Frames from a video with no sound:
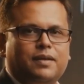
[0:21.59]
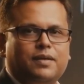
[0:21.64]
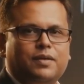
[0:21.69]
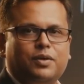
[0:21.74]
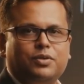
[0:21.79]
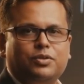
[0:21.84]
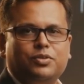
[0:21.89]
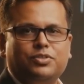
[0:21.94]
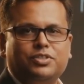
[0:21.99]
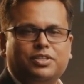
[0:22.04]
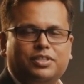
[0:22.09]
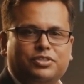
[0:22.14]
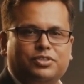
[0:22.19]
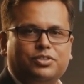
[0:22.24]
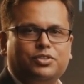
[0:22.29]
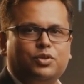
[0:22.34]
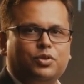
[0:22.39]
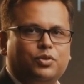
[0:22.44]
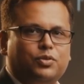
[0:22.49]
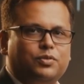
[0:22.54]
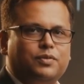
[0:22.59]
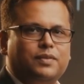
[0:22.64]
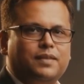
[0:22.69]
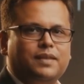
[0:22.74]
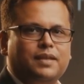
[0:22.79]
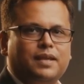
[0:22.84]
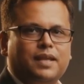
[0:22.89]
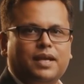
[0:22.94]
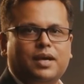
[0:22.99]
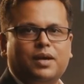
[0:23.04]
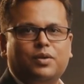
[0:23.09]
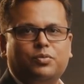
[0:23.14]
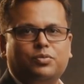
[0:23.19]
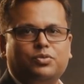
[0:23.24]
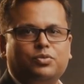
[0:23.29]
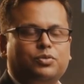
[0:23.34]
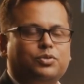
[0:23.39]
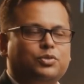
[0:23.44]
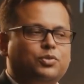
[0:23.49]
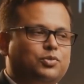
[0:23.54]
or you just know how
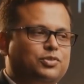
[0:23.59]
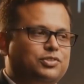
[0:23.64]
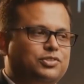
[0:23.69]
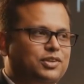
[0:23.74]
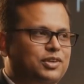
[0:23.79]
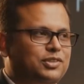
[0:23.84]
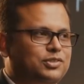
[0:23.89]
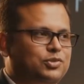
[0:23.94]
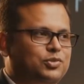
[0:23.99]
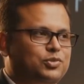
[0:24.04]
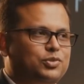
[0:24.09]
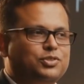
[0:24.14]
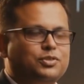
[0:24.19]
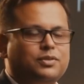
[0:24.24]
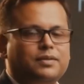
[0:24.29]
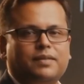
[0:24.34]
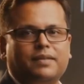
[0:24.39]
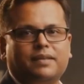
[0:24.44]
to use a tool.